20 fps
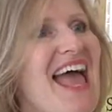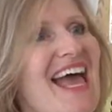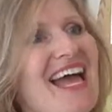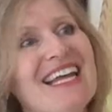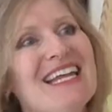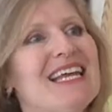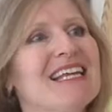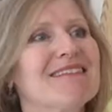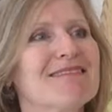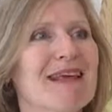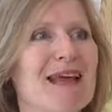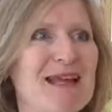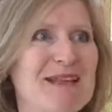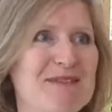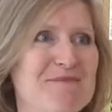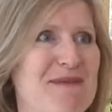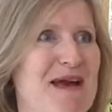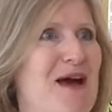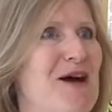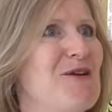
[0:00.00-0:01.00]
And he
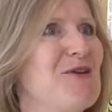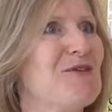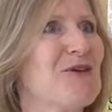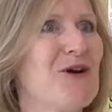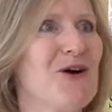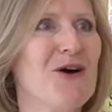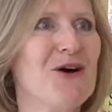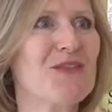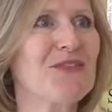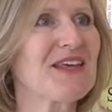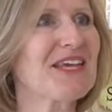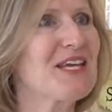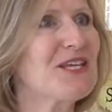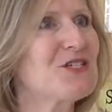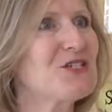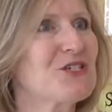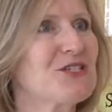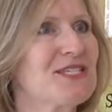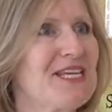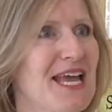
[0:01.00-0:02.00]
laid them out on the
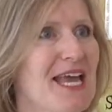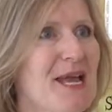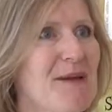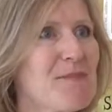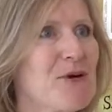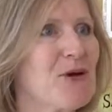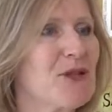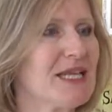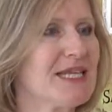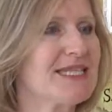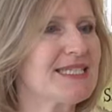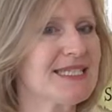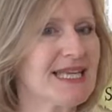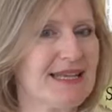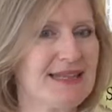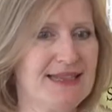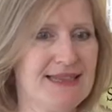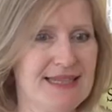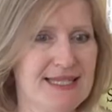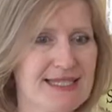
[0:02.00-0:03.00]
kitchen table and
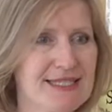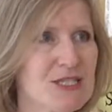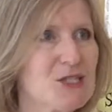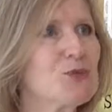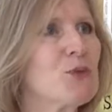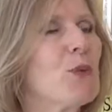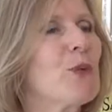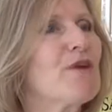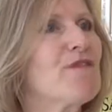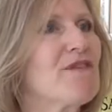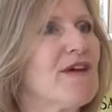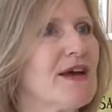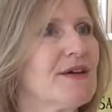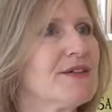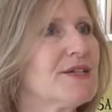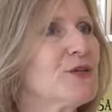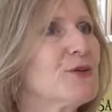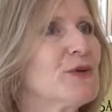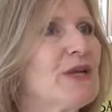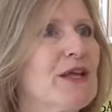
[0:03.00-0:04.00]
said, "This is what we
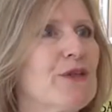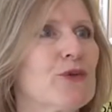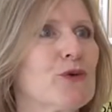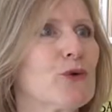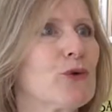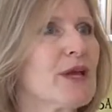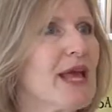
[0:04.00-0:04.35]
found underneath your